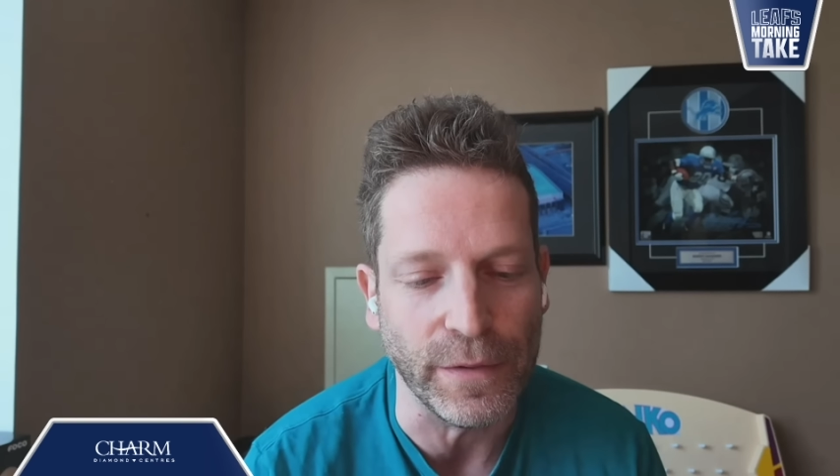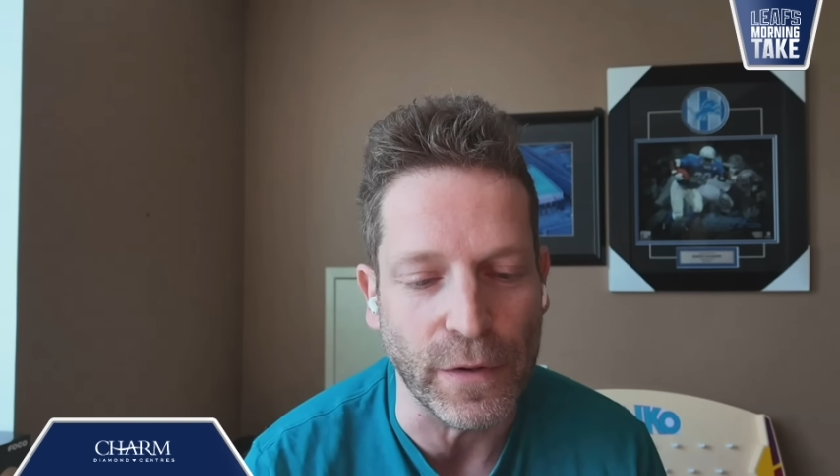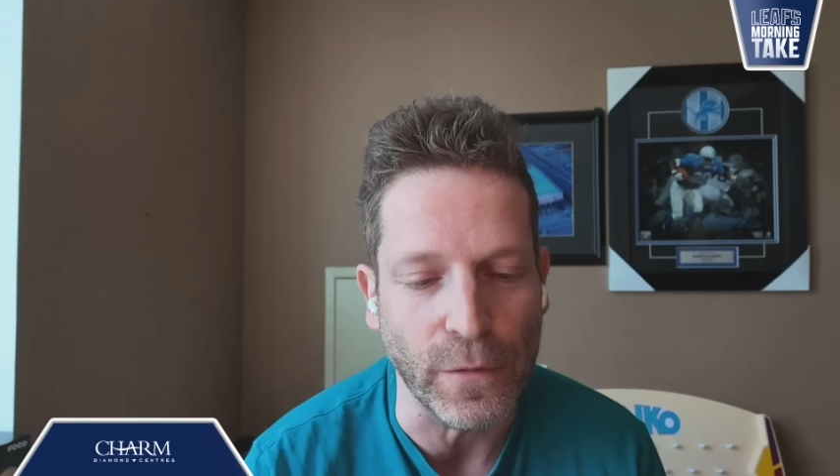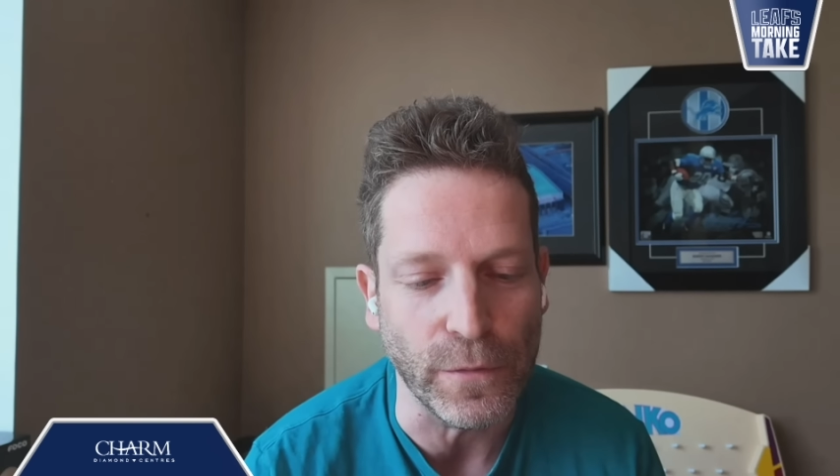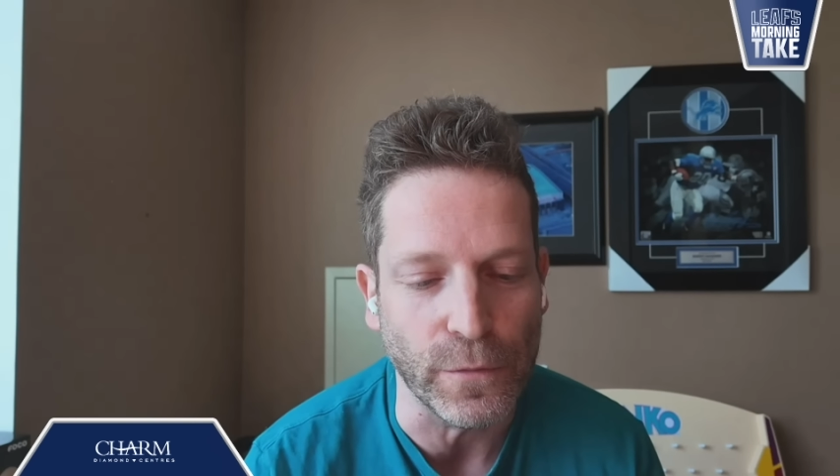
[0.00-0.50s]

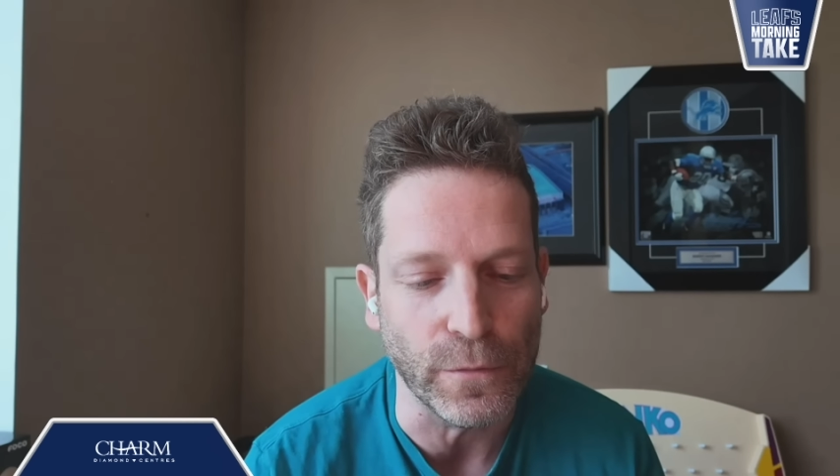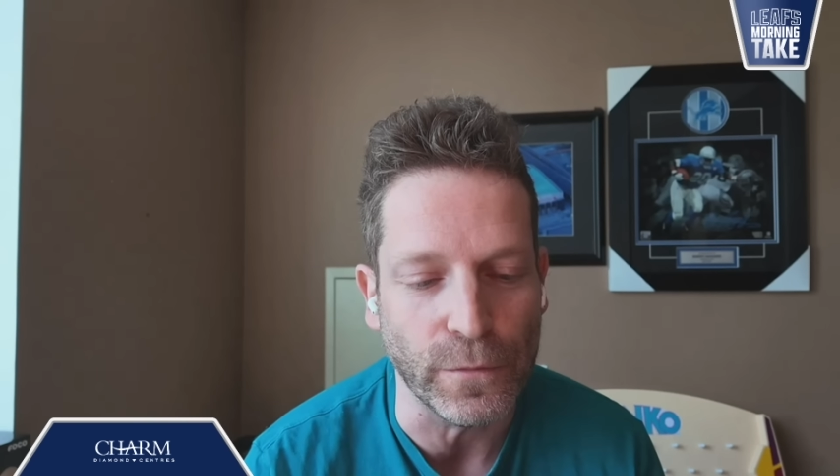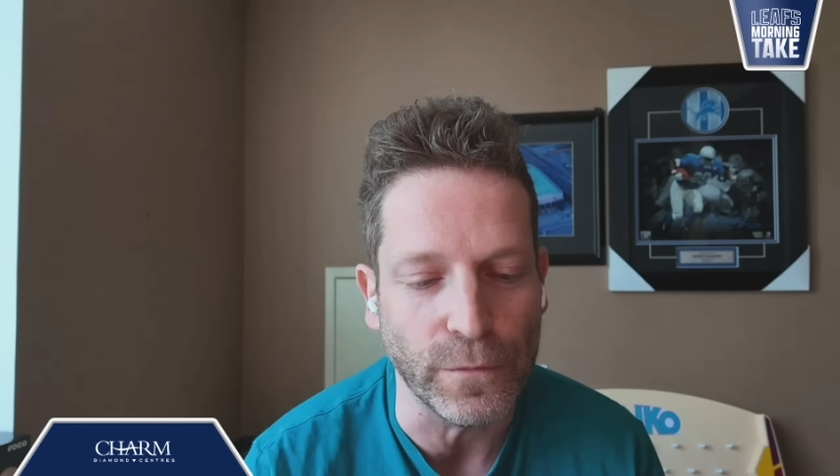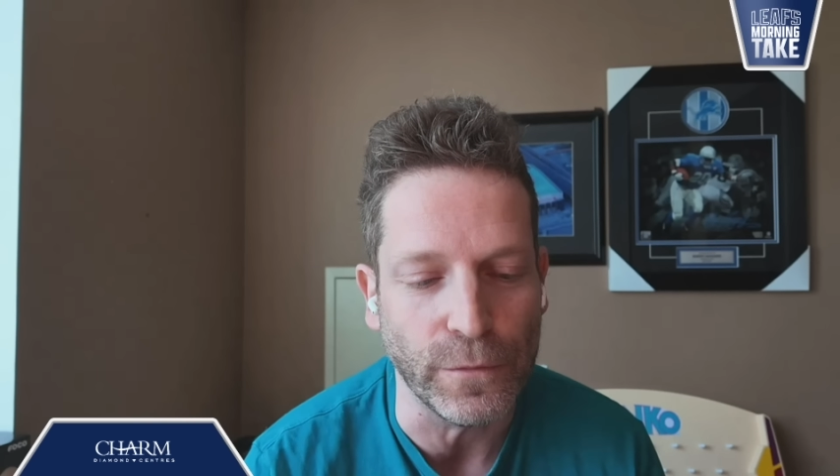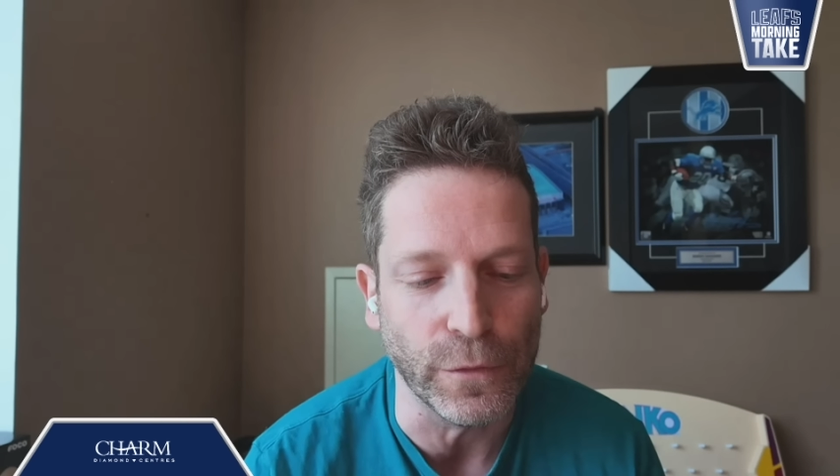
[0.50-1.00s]
You
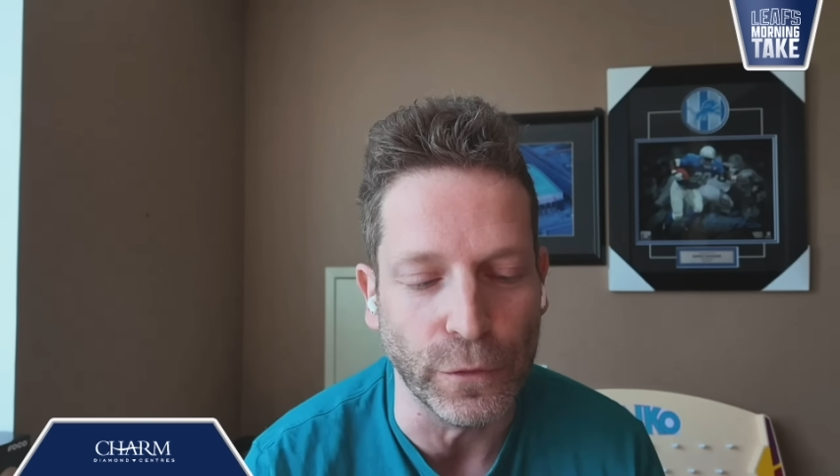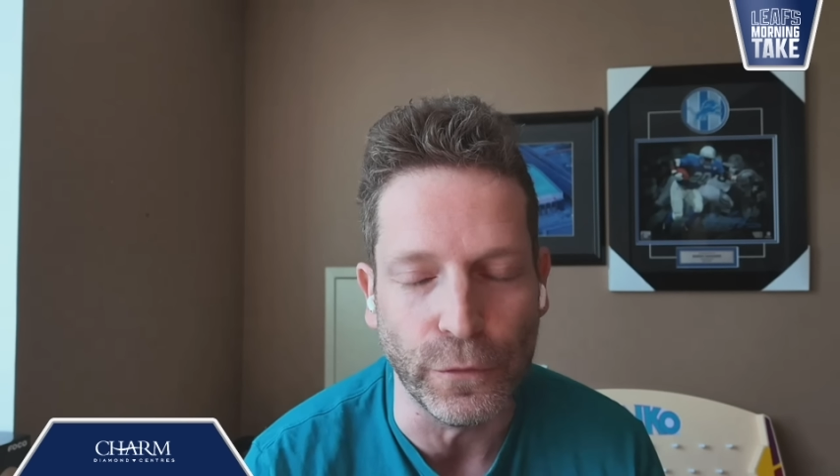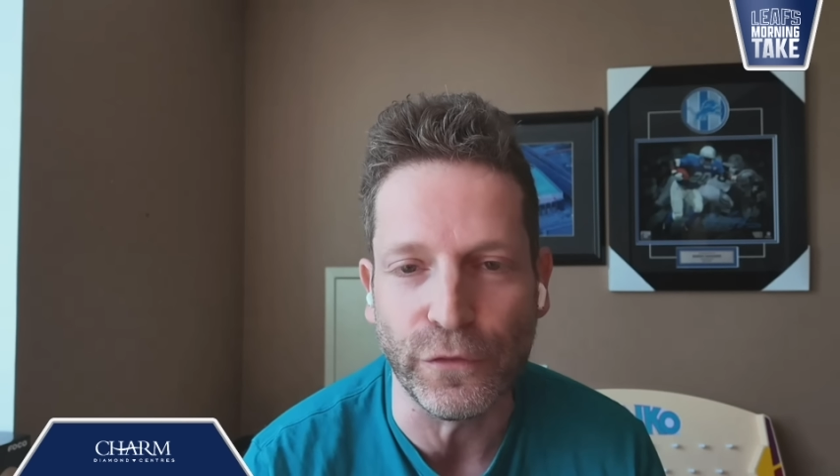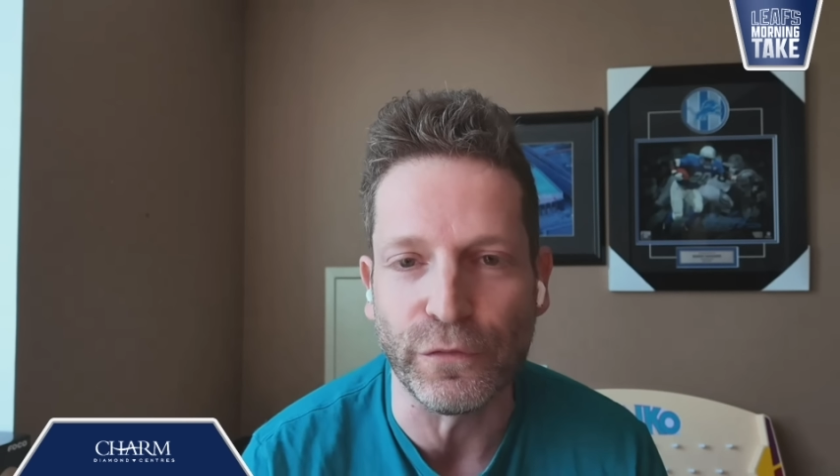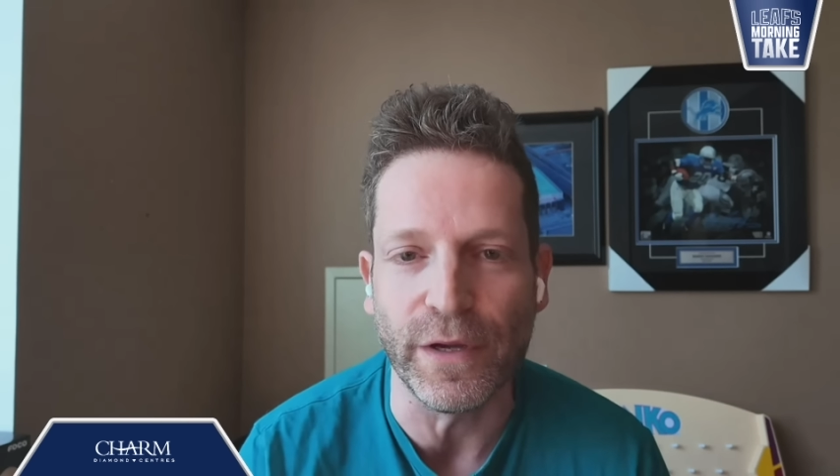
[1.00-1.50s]

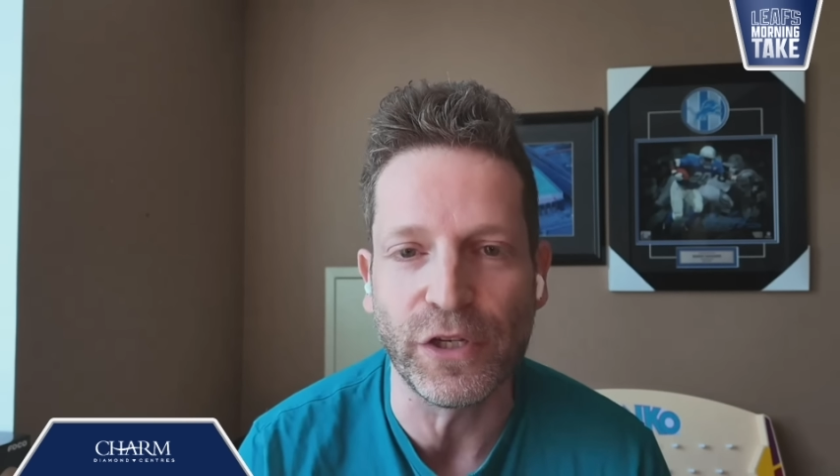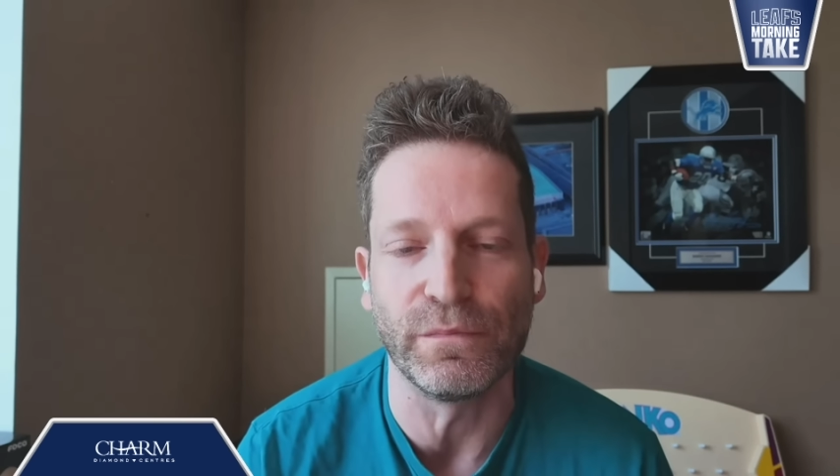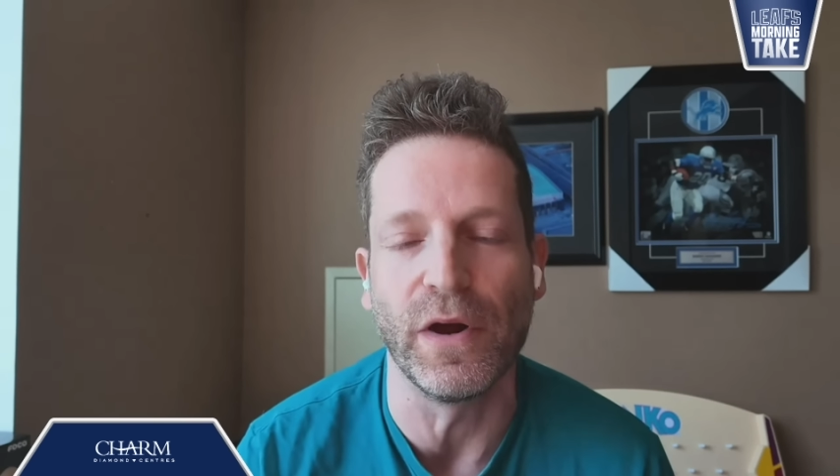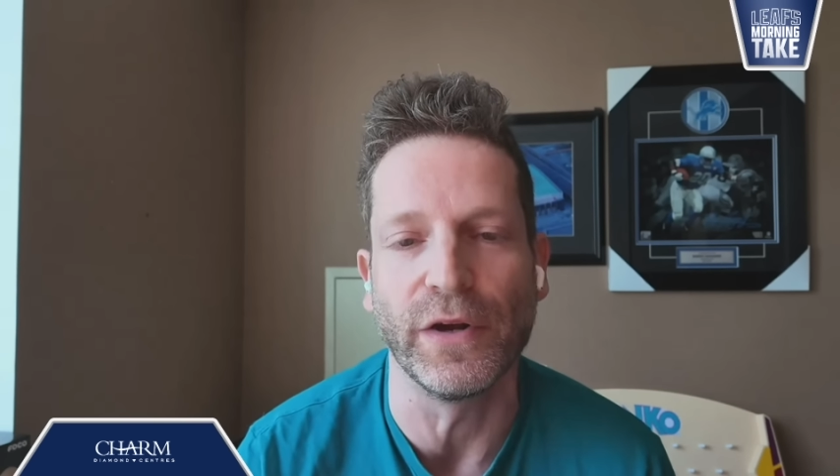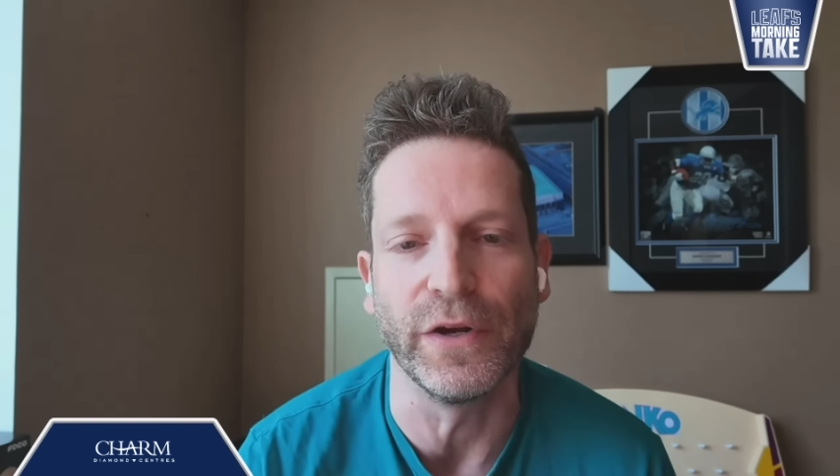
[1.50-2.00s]
lose
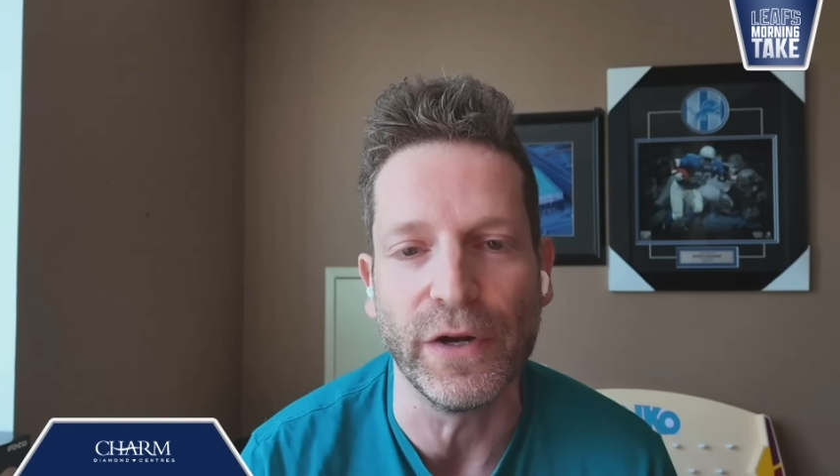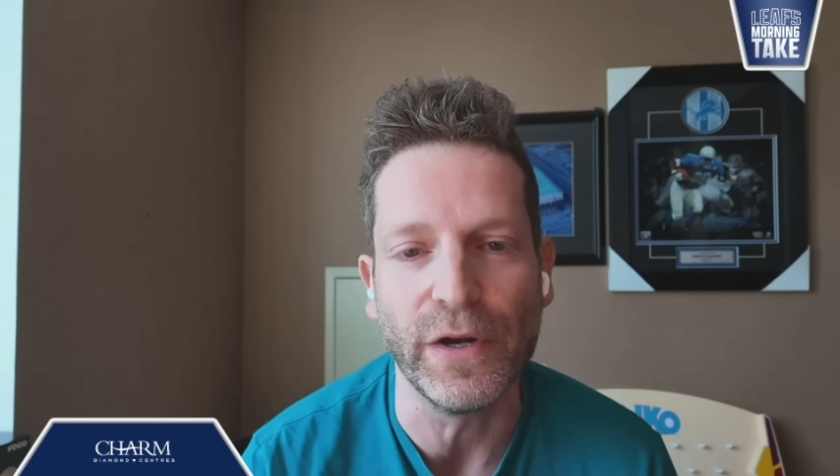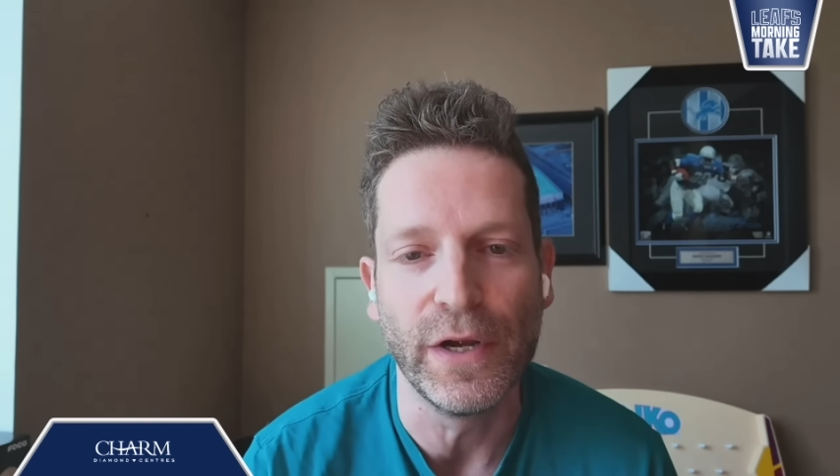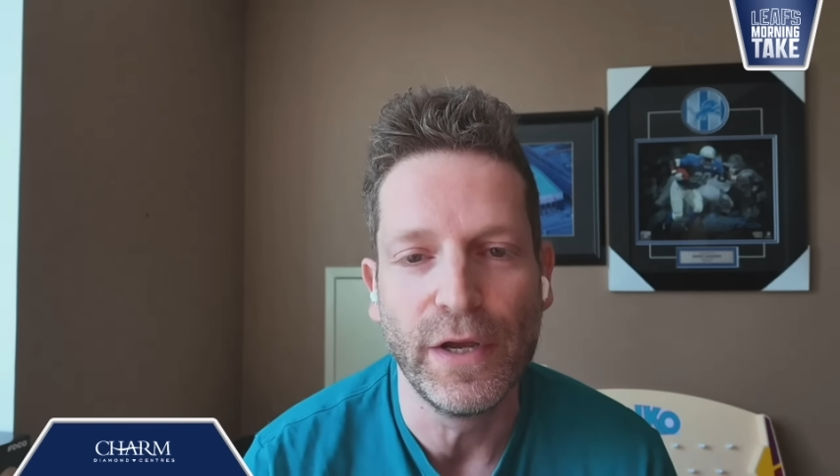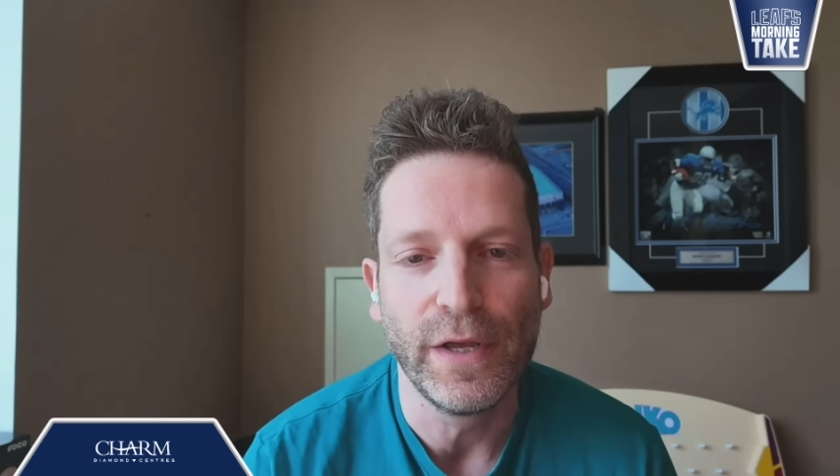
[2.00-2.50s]
Mitch Marner.